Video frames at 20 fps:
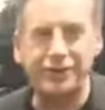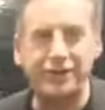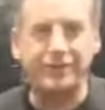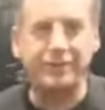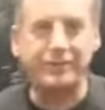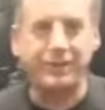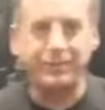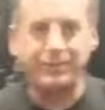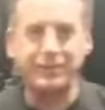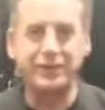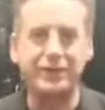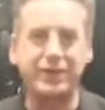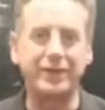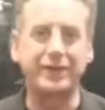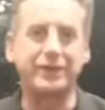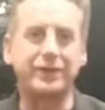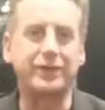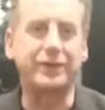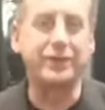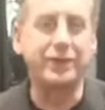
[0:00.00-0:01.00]
projector
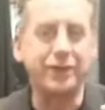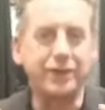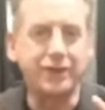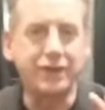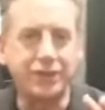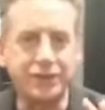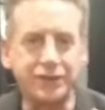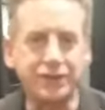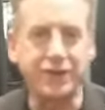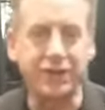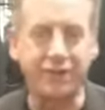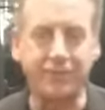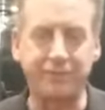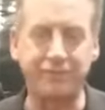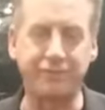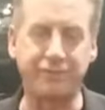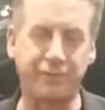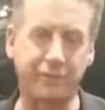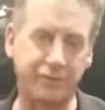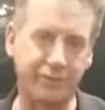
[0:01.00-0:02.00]
is set up
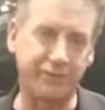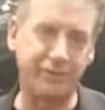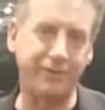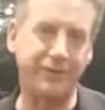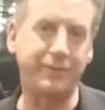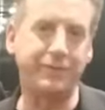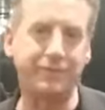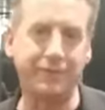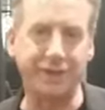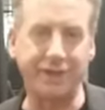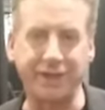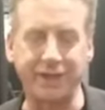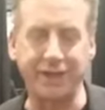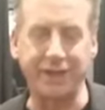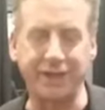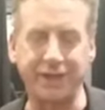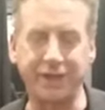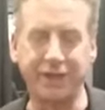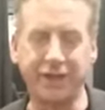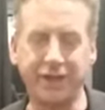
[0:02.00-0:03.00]
four feet behind
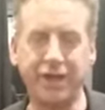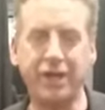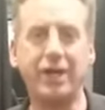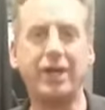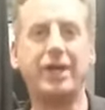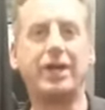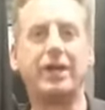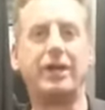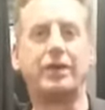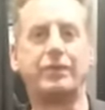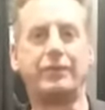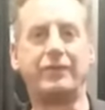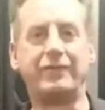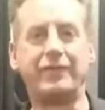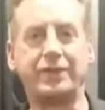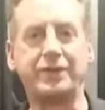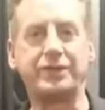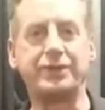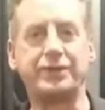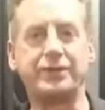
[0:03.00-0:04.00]
a reverse
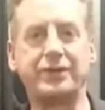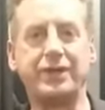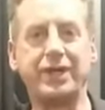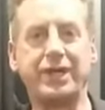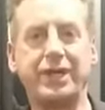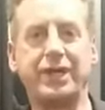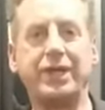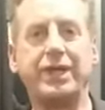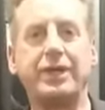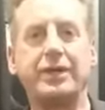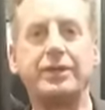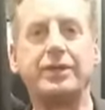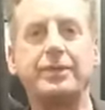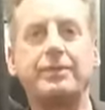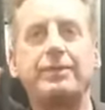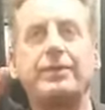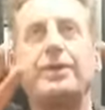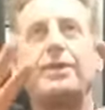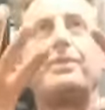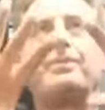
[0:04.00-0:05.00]
screen that pr
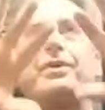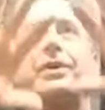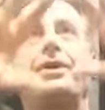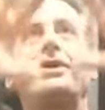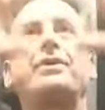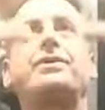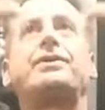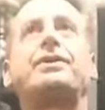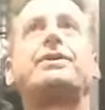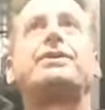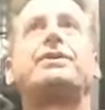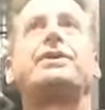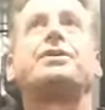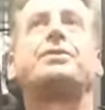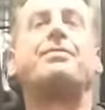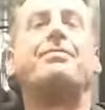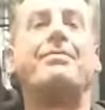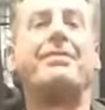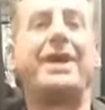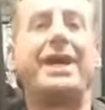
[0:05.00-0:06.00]
produces this
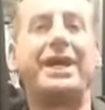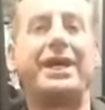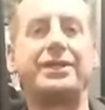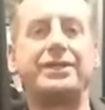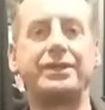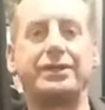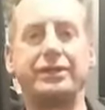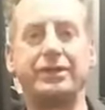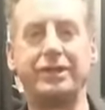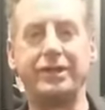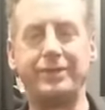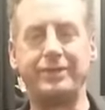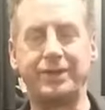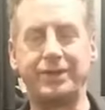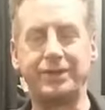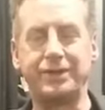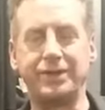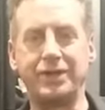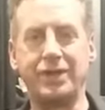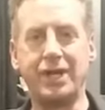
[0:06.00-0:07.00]
magical image.
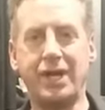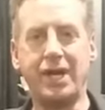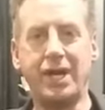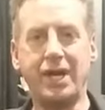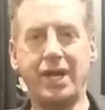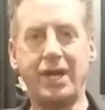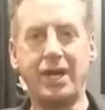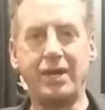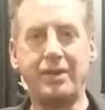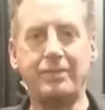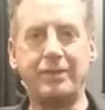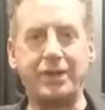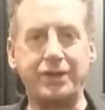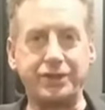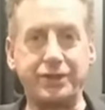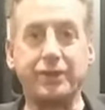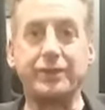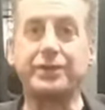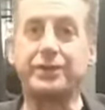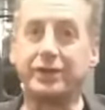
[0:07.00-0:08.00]
Mitch, don't
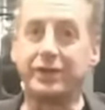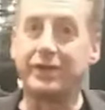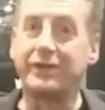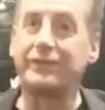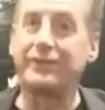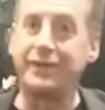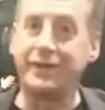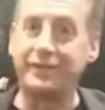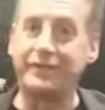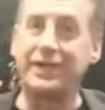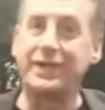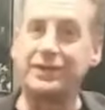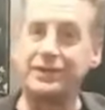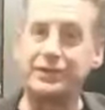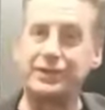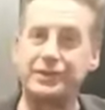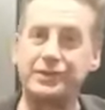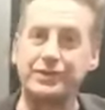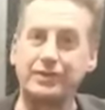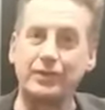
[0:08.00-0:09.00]
you love the events
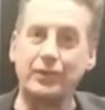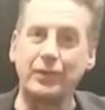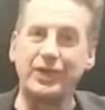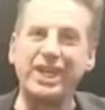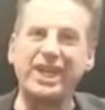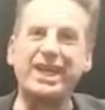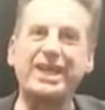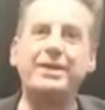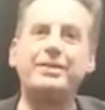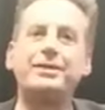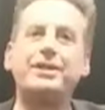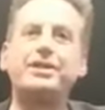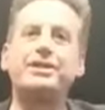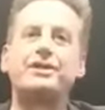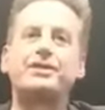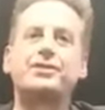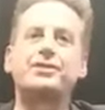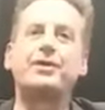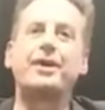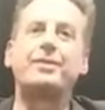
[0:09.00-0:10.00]
when the image is
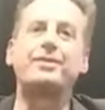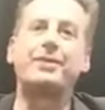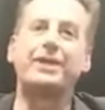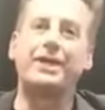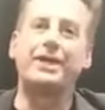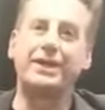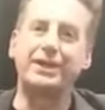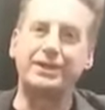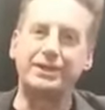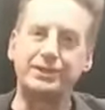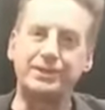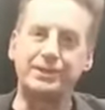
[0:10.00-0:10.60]
right behind us?